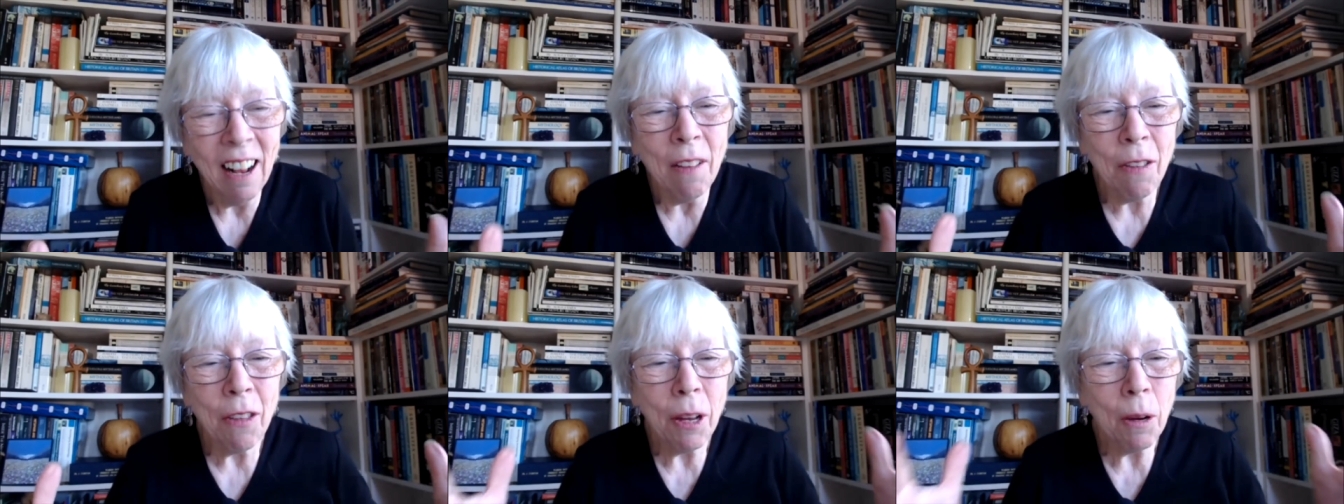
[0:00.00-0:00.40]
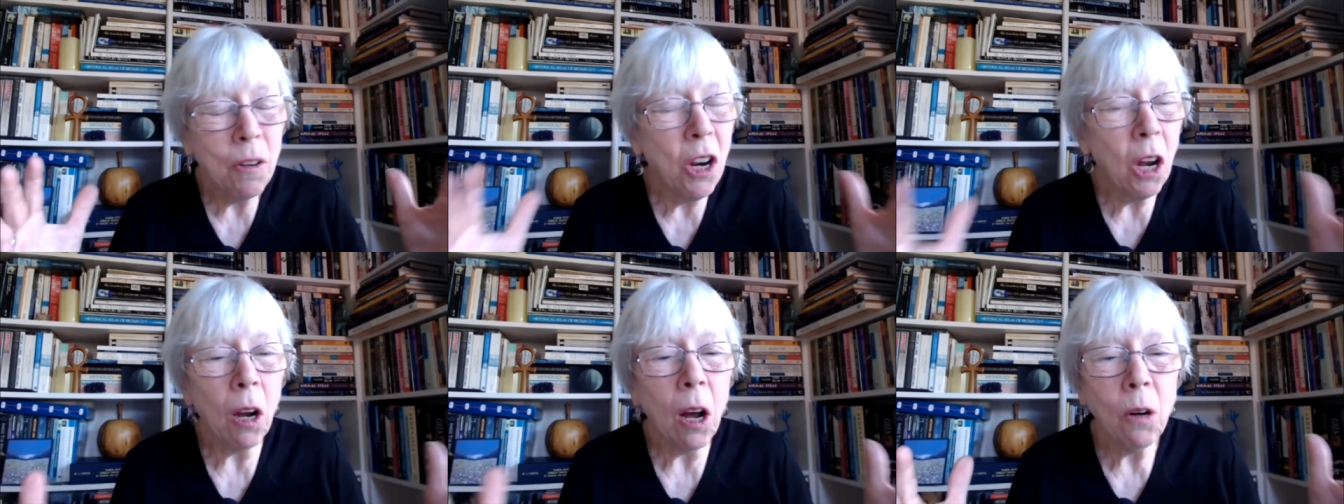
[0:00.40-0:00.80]
that
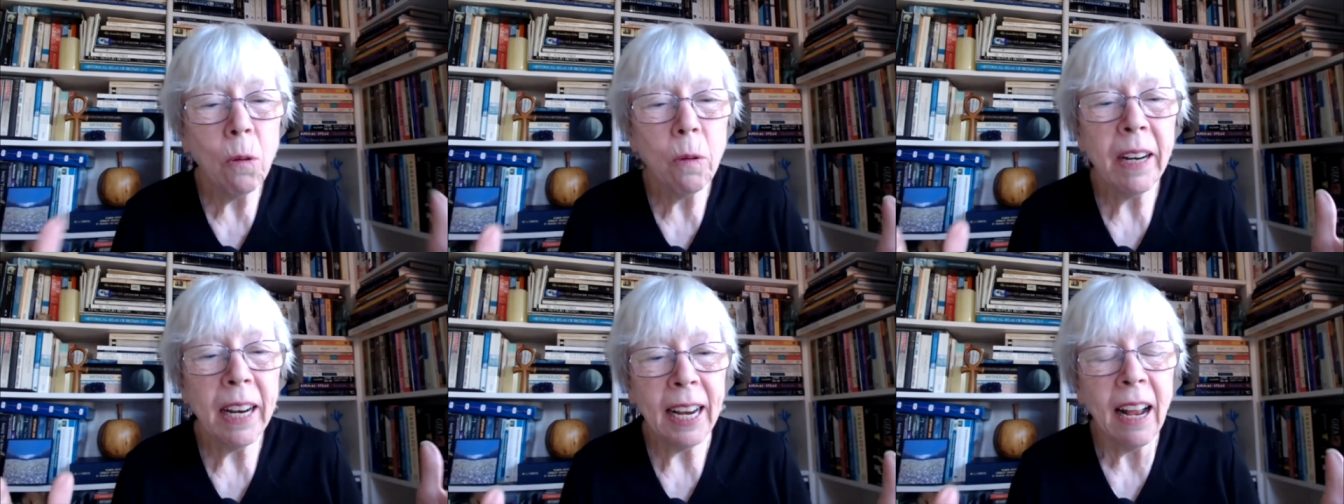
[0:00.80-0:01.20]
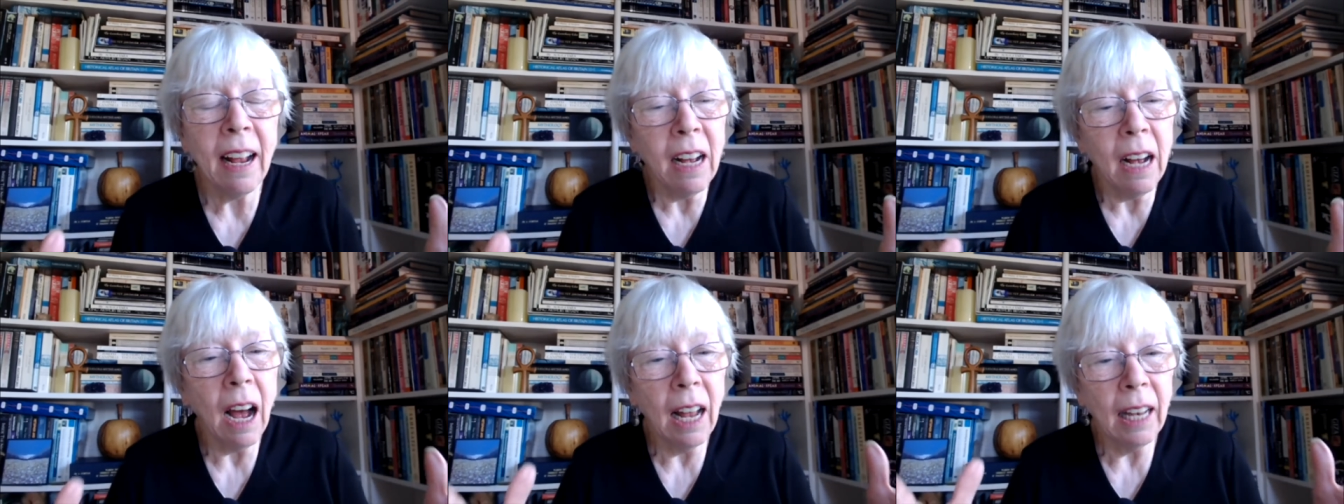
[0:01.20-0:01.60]
not only
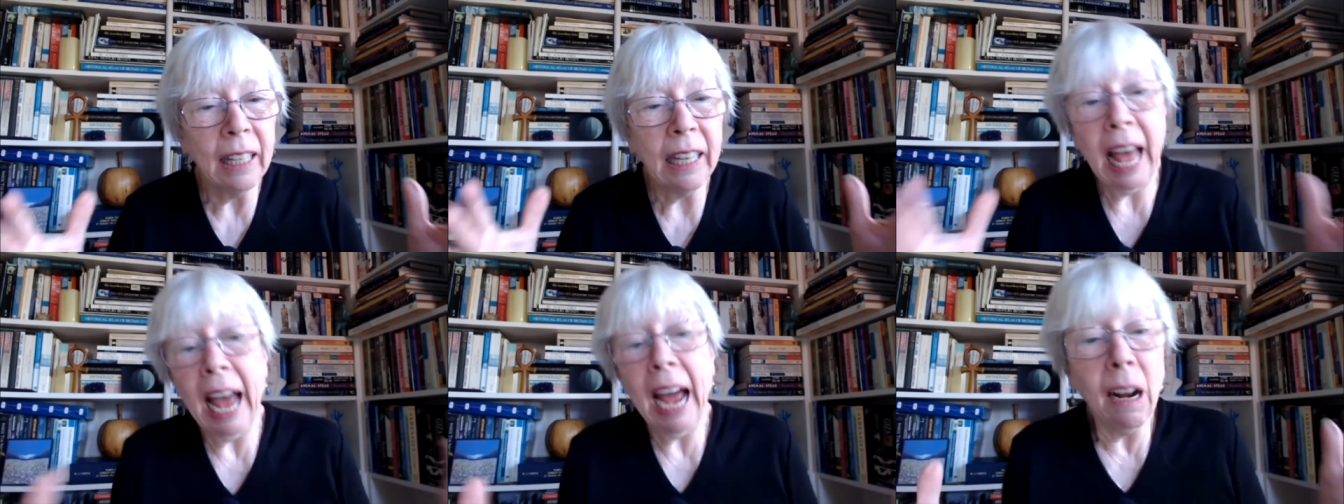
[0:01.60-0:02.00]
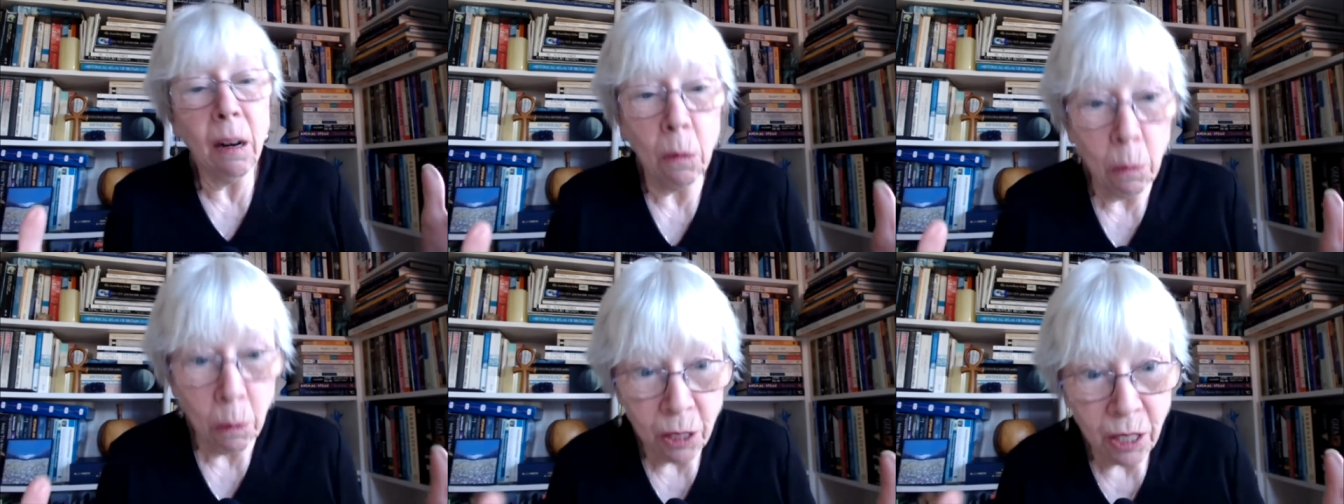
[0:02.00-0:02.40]

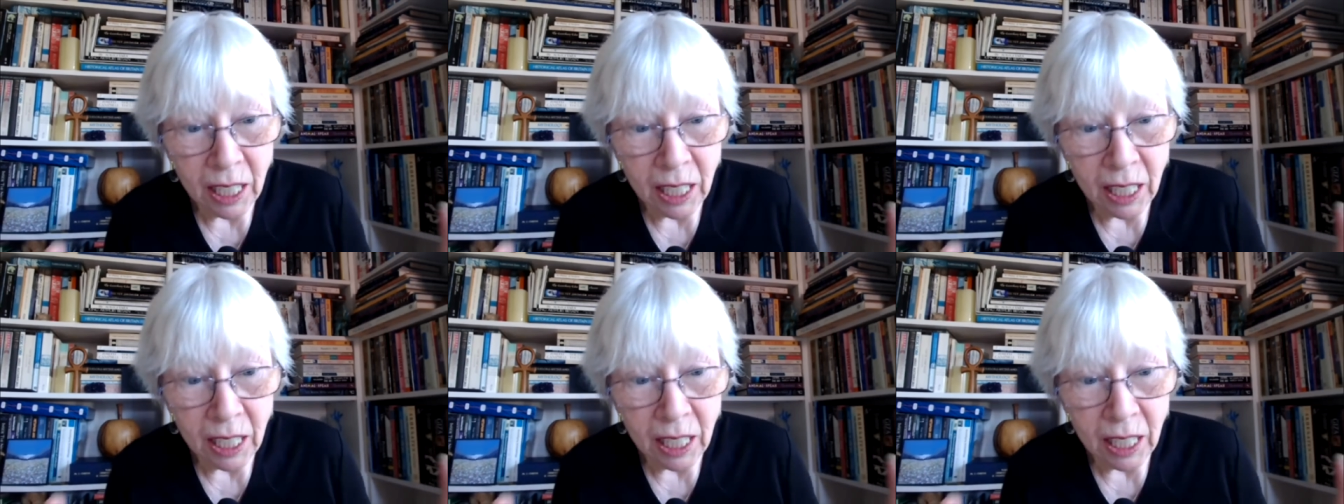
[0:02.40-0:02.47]
allows